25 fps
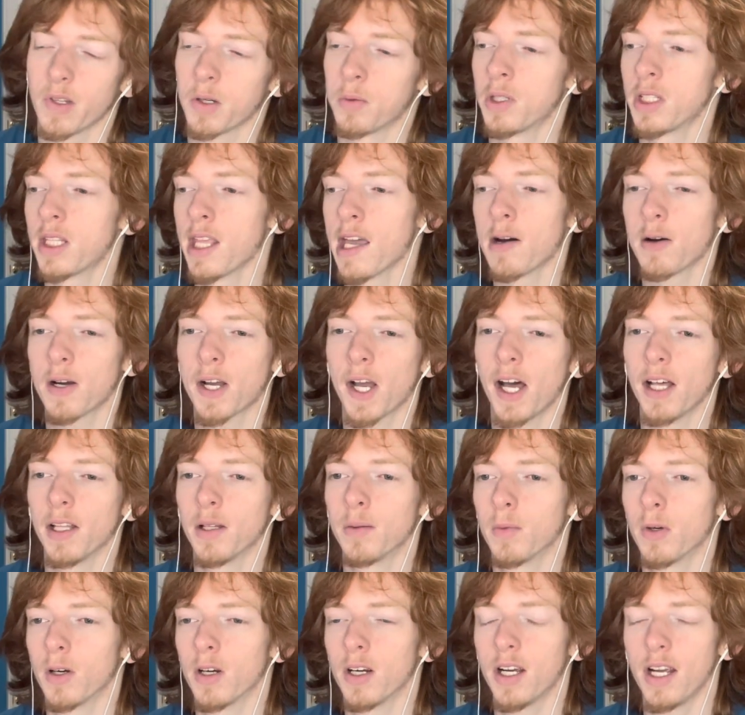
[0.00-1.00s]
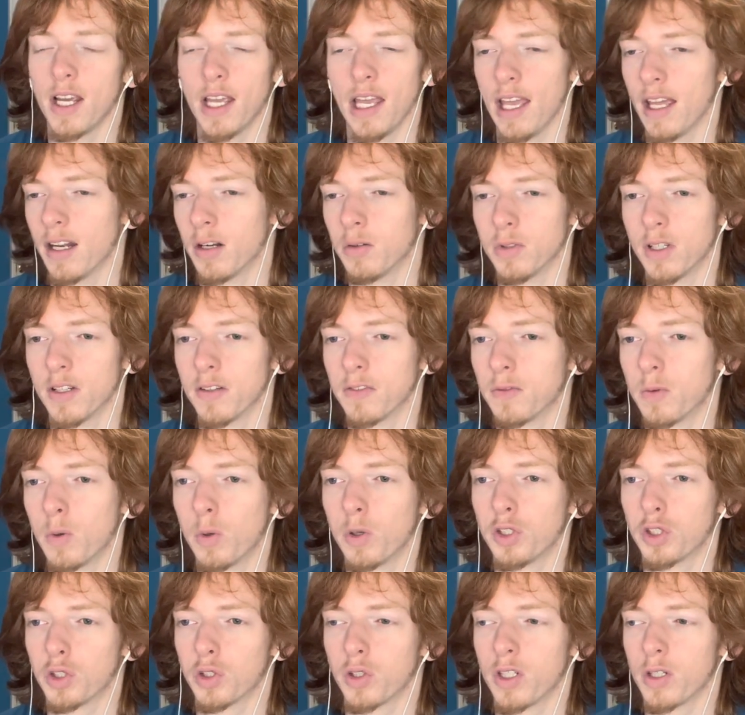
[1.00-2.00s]
without Kyler Murray and on their 4
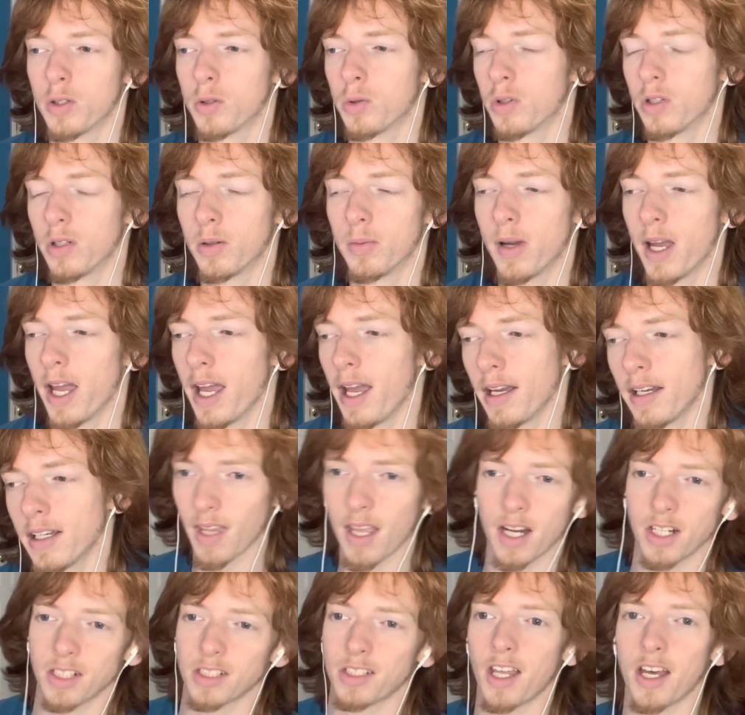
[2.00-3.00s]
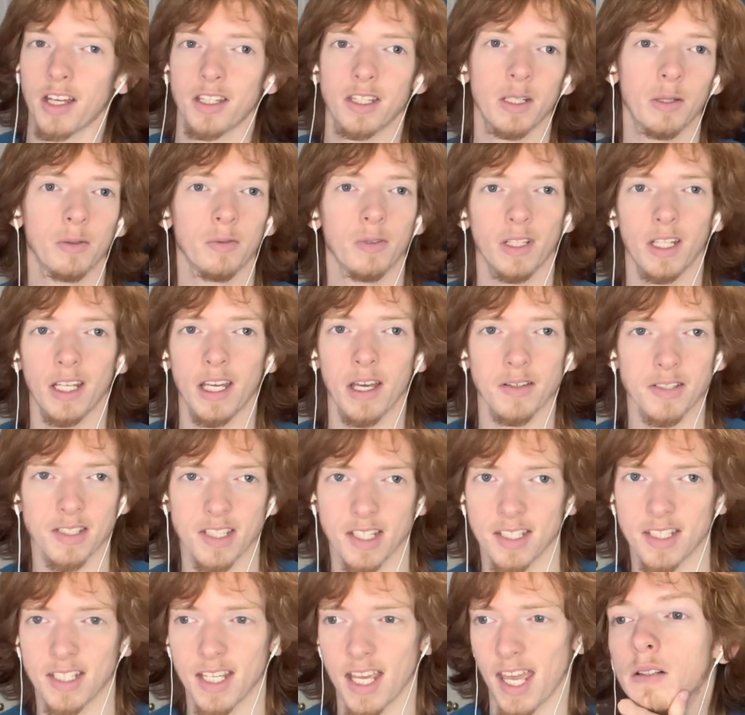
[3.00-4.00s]
string quarterback, there's nothing really else to
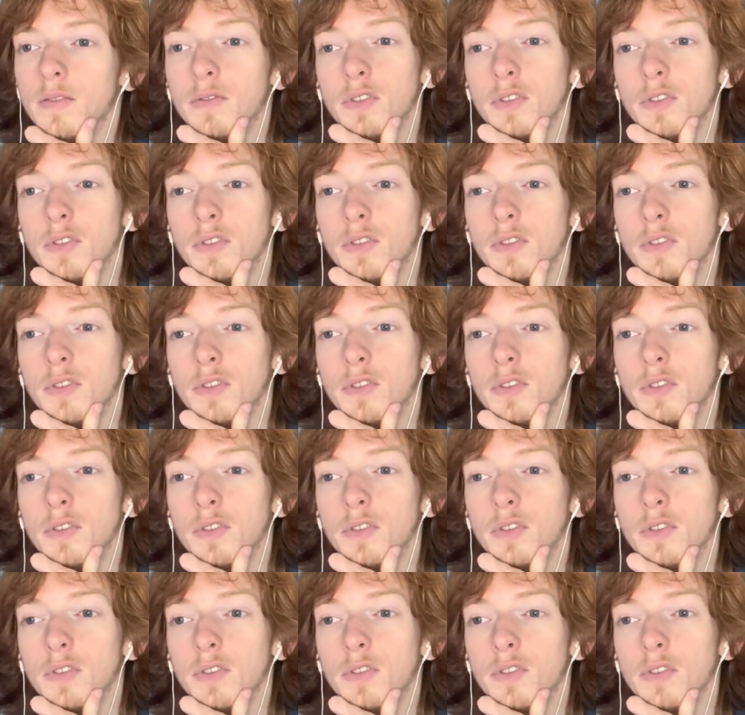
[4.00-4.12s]
say.